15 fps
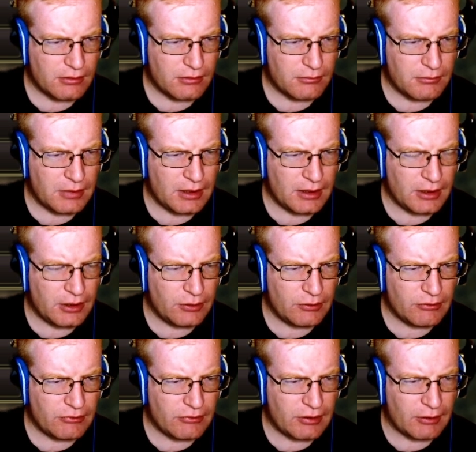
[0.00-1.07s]
Melee
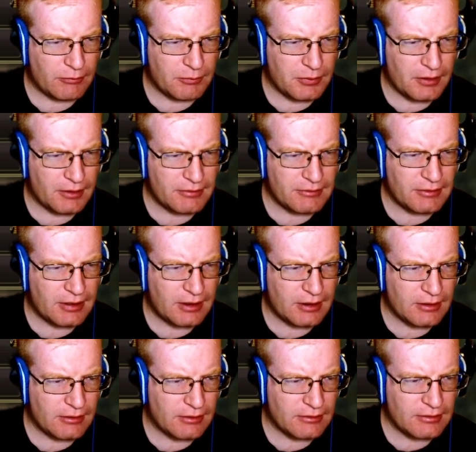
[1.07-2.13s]
units have plus
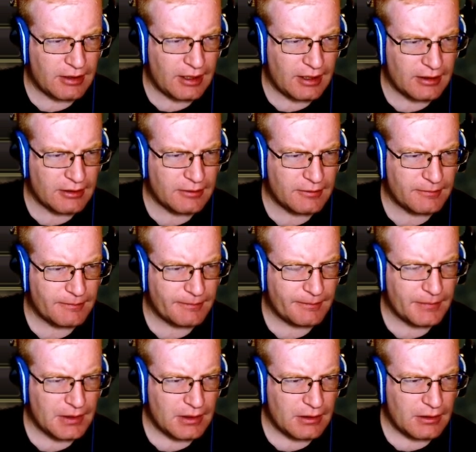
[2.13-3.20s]
10 attack.
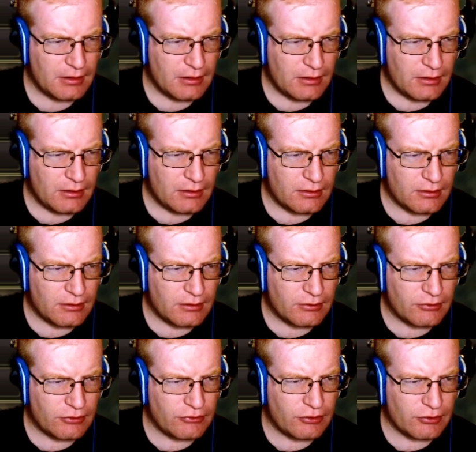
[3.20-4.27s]

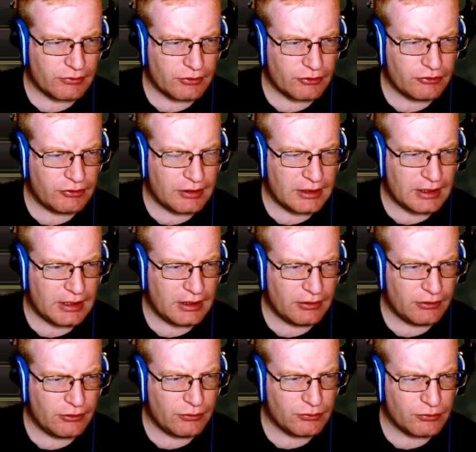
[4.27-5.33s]
As a general, she can heal
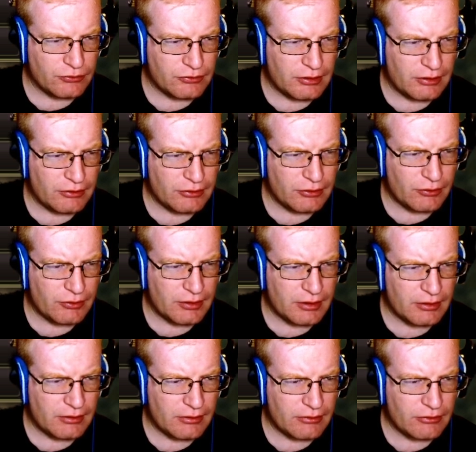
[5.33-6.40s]
in neutral
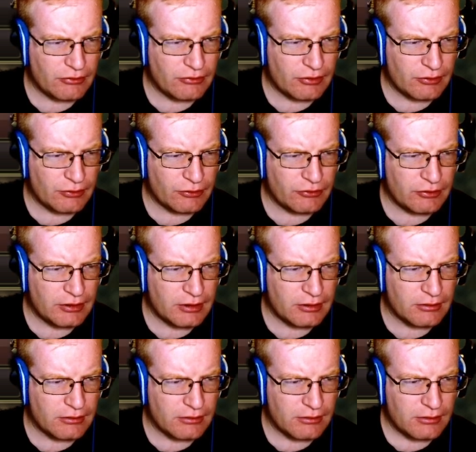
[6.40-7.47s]
territory. As a general, she
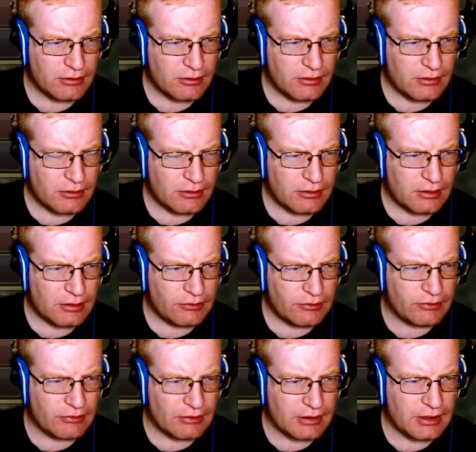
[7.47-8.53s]
can, if
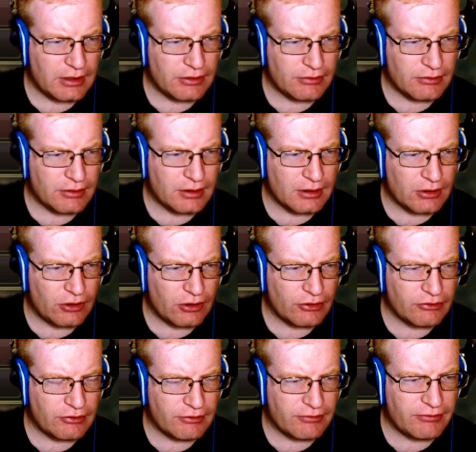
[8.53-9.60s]
she's a leader, can
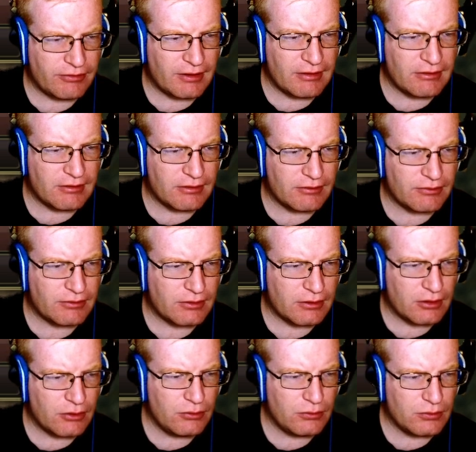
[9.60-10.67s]
launch offensive.
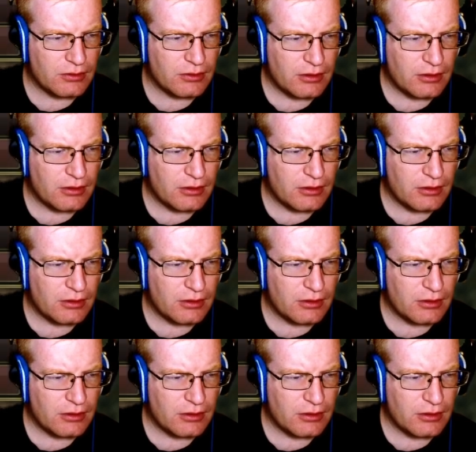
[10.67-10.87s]
Oh.